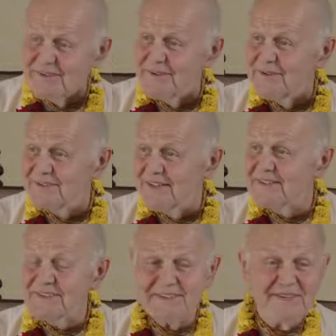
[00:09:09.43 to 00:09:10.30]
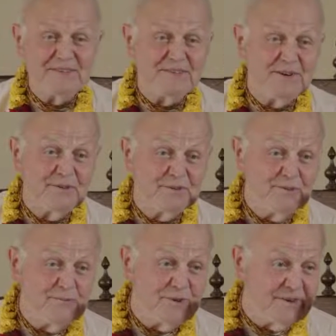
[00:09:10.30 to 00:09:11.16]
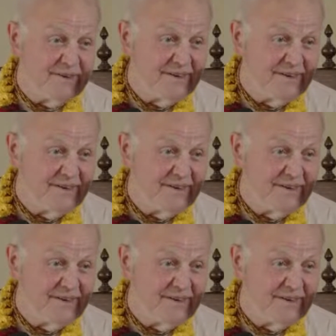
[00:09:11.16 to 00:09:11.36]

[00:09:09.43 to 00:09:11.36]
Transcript: the history of human